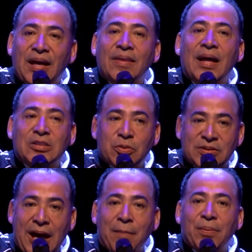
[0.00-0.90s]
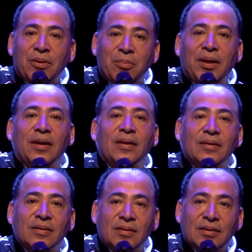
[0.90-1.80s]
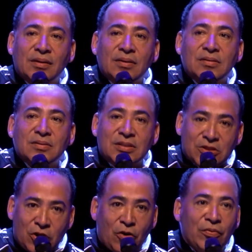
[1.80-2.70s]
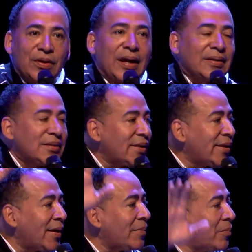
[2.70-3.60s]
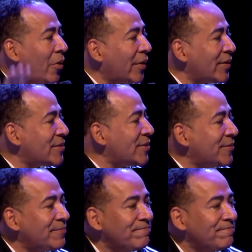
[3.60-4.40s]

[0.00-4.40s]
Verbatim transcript: And that's what's happened to me since COVID 19 hit, Marcus.